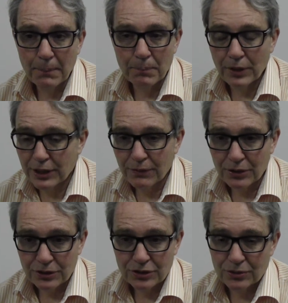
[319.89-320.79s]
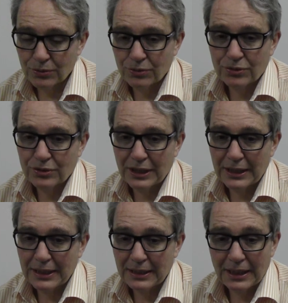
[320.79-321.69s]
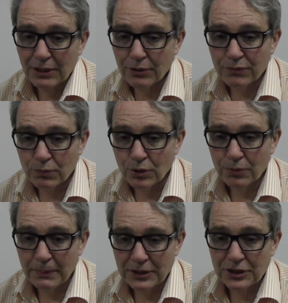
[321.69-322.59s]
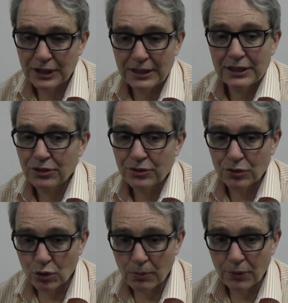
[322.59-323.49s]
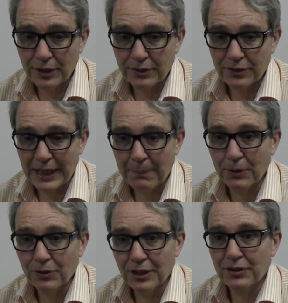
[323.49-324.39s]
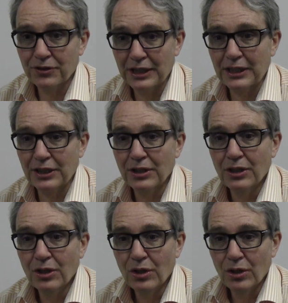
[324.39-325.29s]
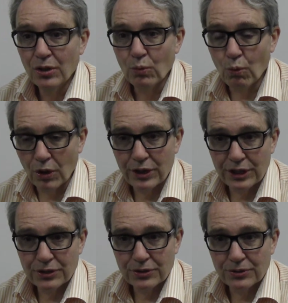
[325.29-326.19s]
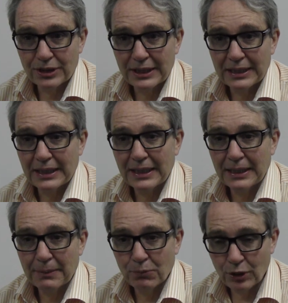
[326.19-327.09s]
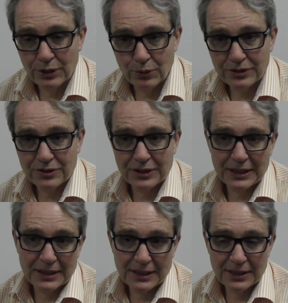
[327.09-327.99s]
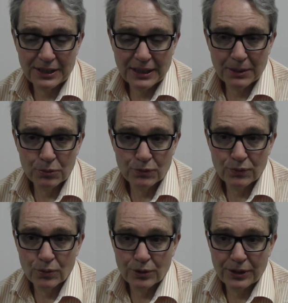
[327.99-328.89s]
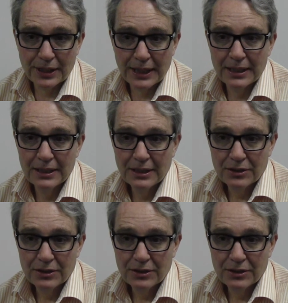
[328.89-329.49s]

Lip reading: None of those issues are even worth mentioning. They're just the normal things that happen, as understanding what the issues are, where the risks are, and how they move forward in that.